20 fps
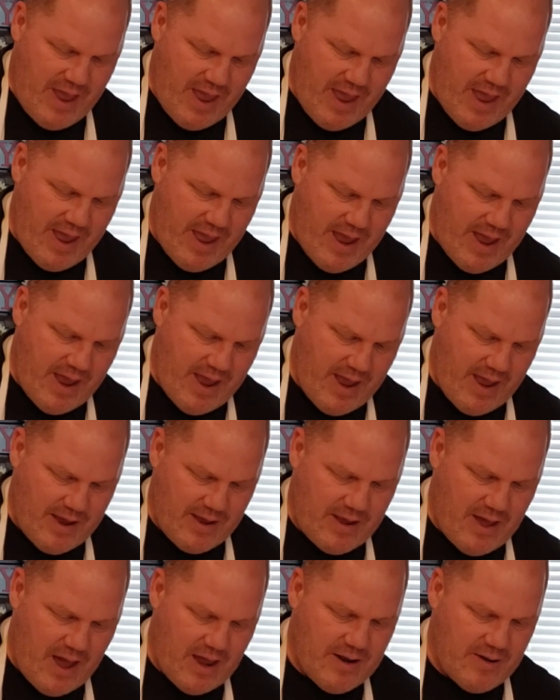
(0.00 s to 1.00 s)

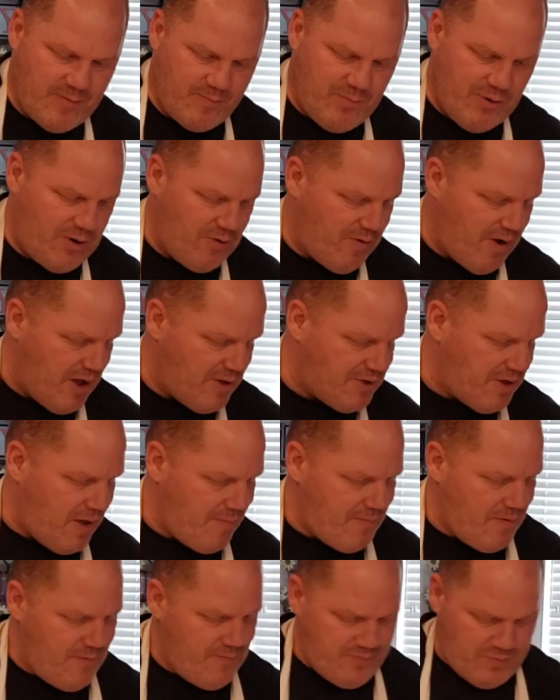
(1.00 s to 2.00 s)
and got it pretty ground
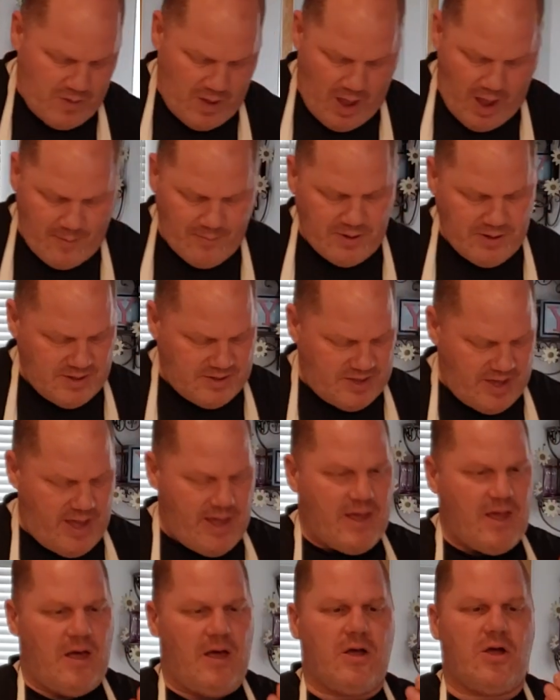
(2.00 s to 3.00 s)
up, I'm going to
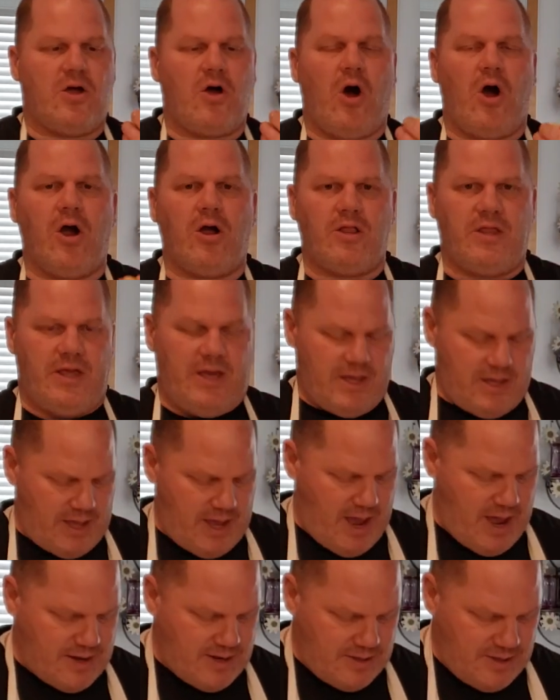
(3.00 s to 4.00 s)
take a
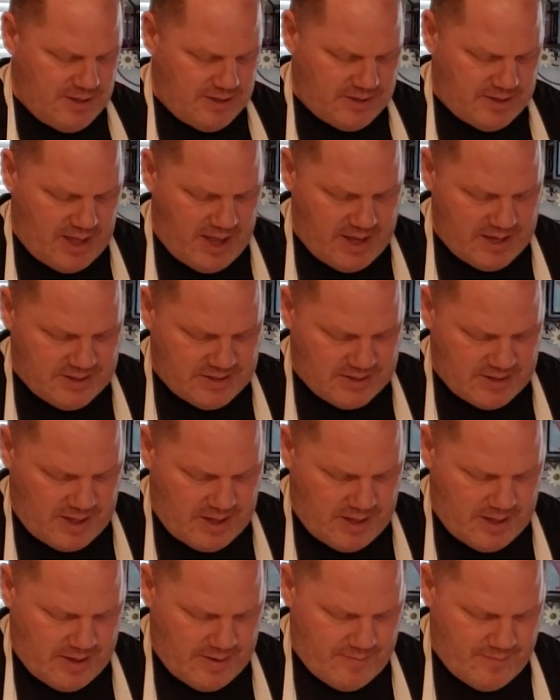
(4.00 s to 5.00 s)
garlic, and in this case,
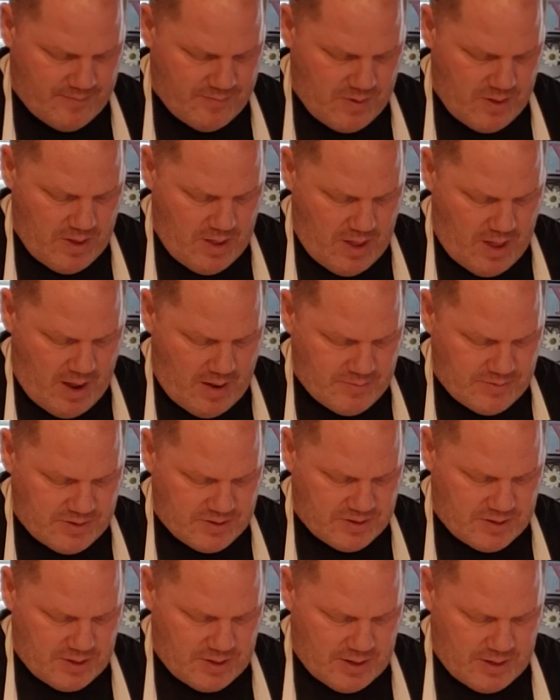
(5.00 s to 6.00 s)
I'm
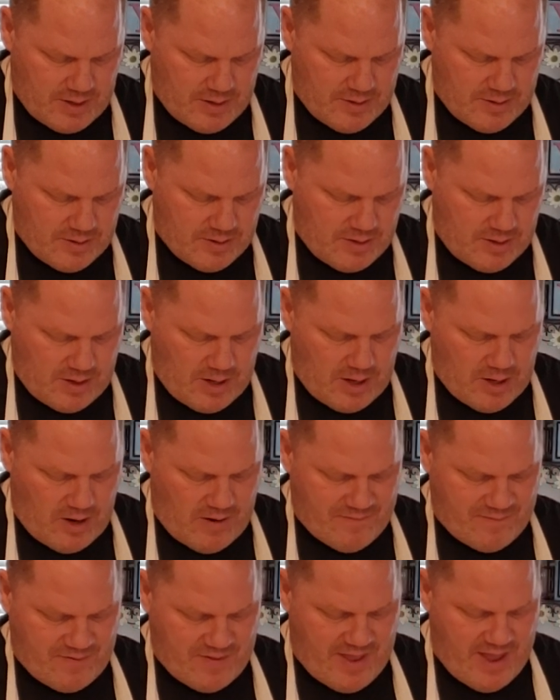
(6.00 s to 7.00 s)
just going to cut
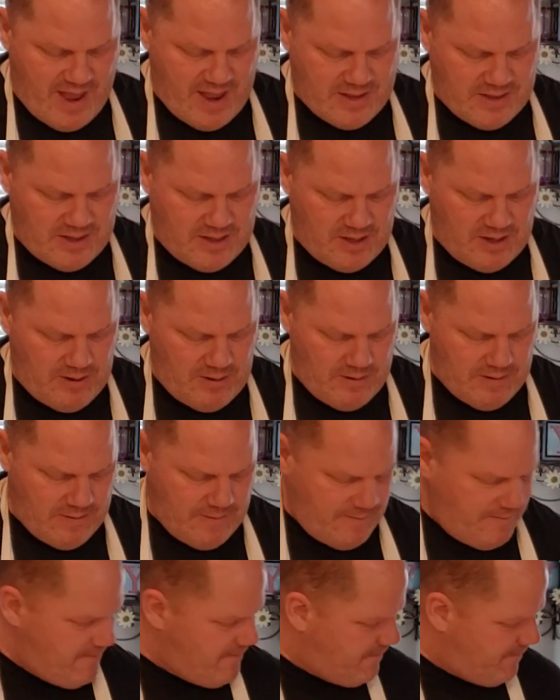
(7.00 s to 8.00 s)
off the end here,
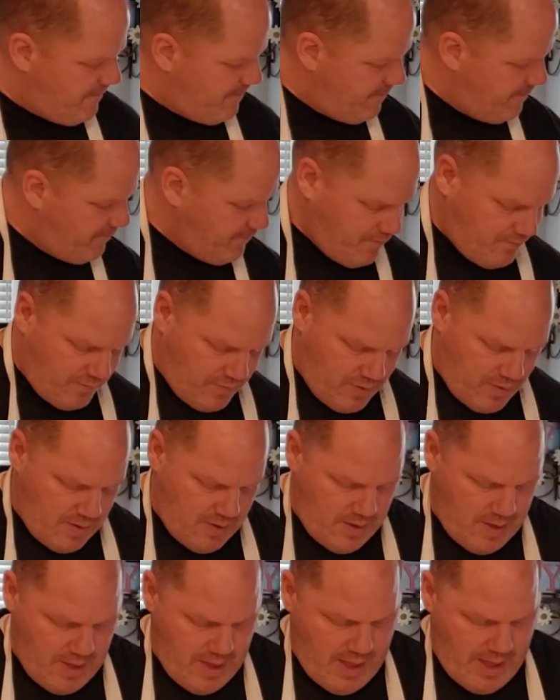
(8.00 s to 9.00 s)

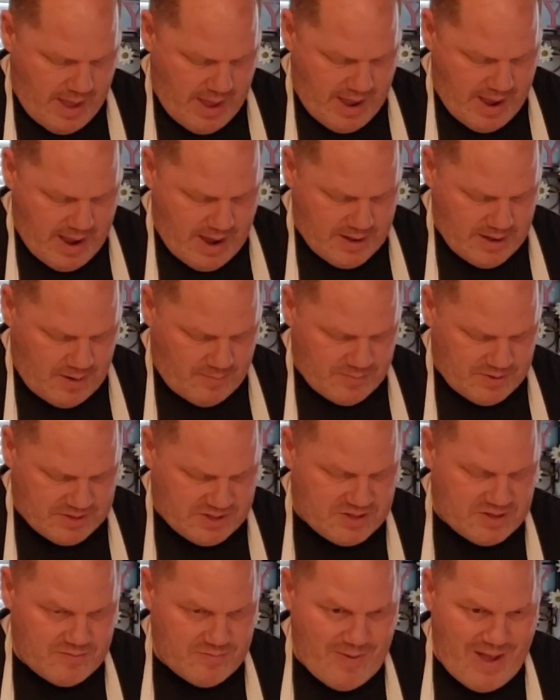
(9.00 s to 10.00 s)
and I'm going to
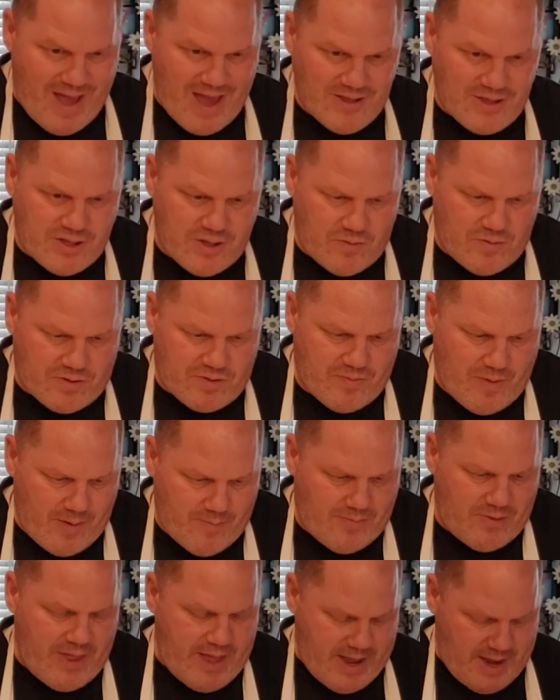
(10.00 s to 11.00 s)
smash it with my
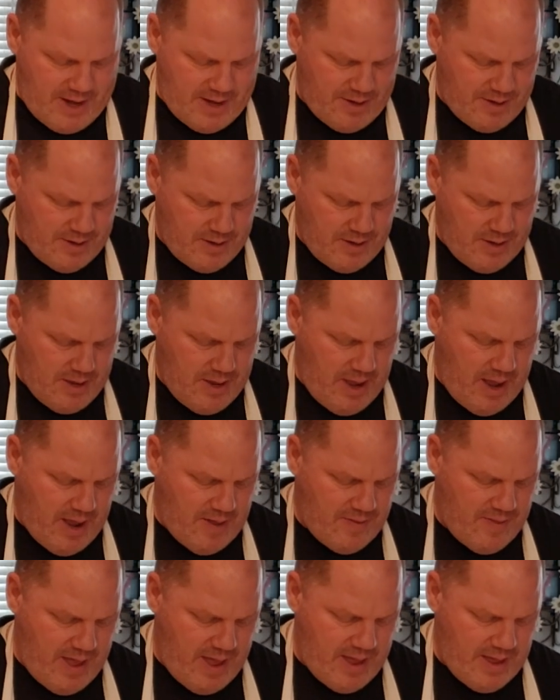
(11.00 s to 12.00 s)
blade,
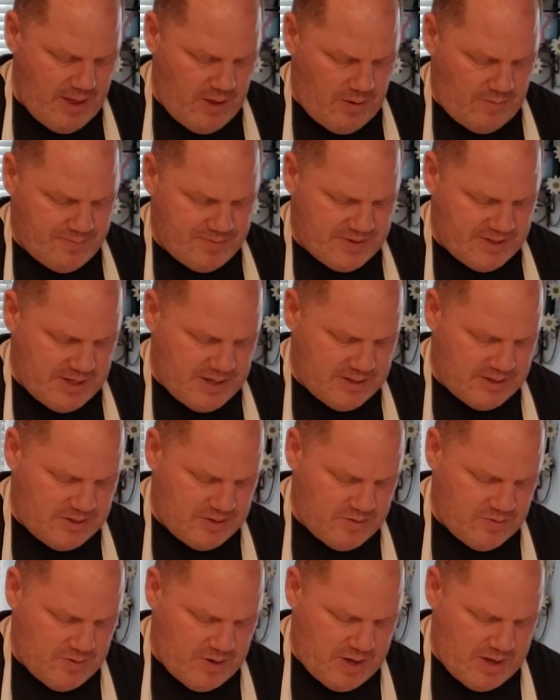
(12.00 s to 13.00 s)
and that helps it
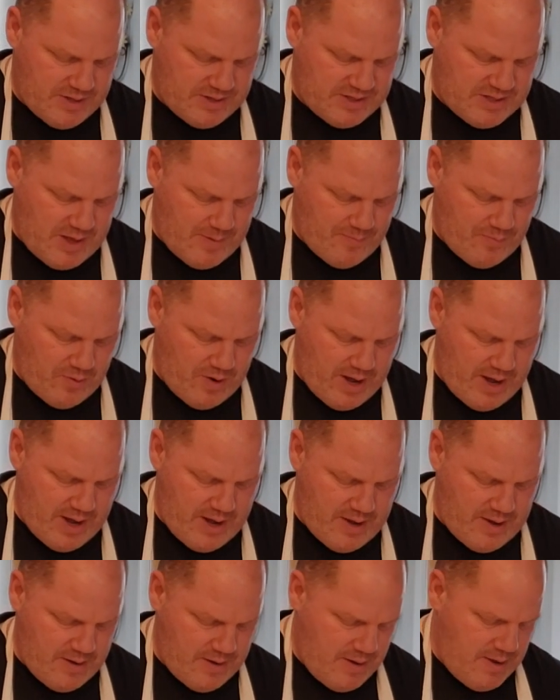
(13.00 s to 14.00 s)
to
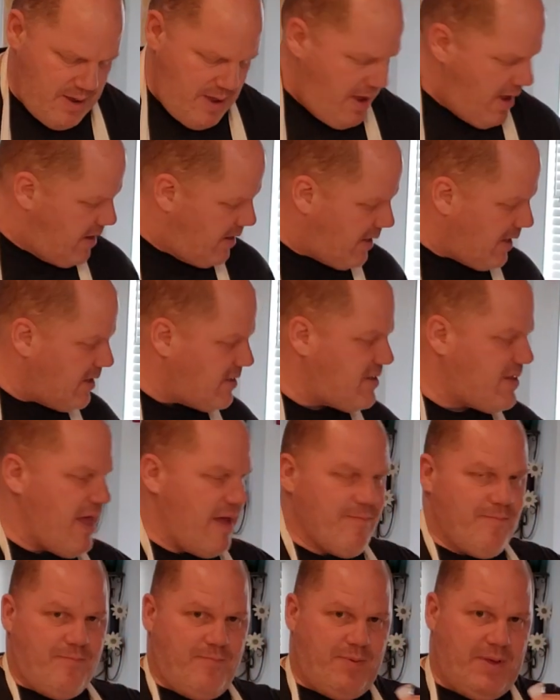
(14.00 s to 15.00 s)
separate, and it gets
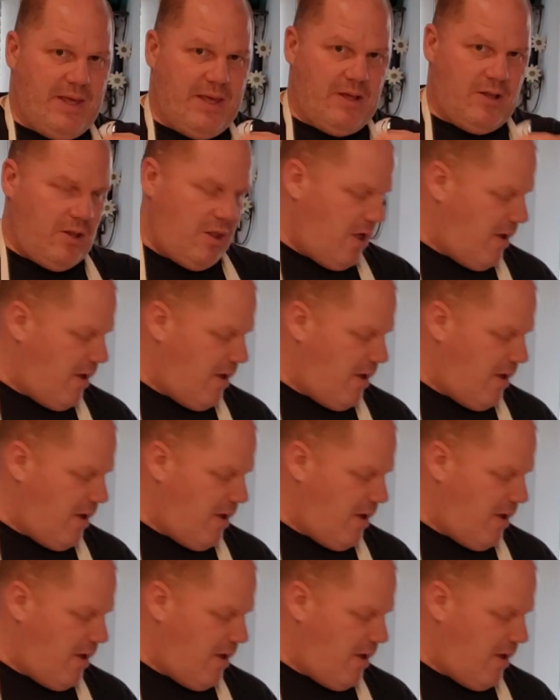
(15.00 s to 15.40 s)
that peel